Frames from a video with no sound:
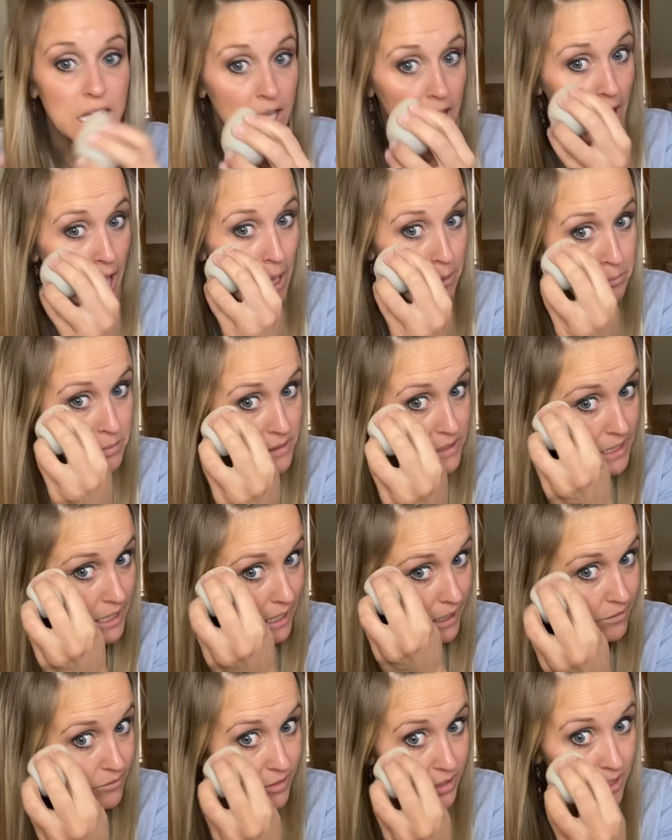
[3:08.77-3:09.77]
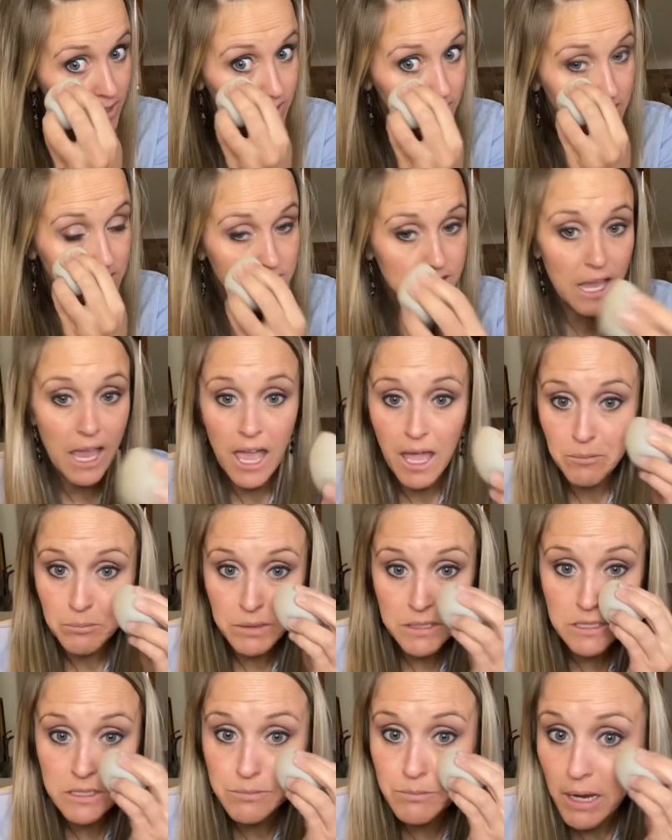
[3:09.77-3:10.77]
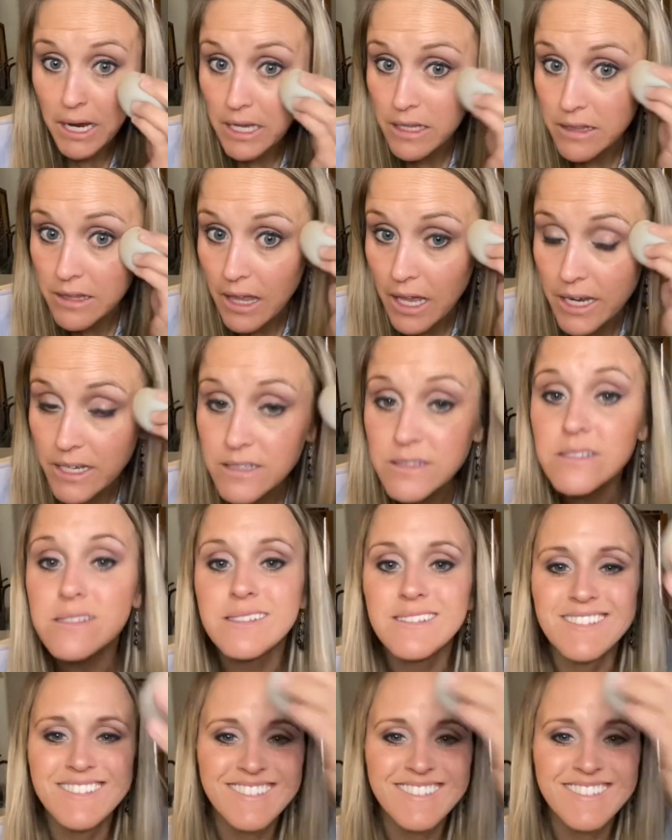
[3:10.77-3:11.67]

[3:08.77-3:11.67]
happen to have these happy smile lines